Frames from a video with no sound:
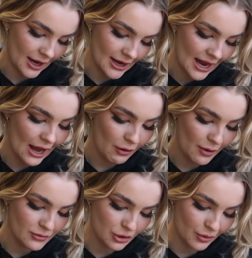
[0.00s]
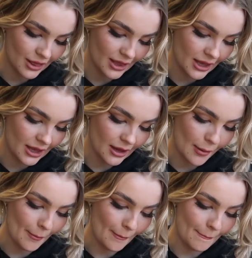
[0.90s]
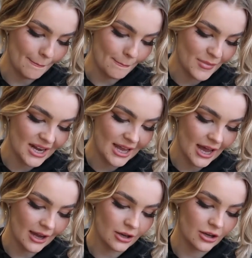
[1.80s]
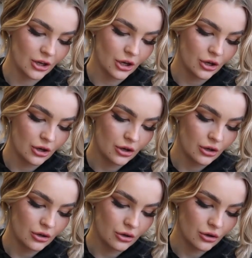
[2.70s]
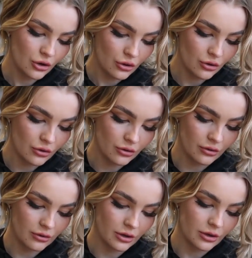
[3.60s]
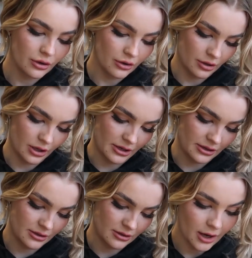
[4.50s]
And now I'm doing the mini egg New York cookies.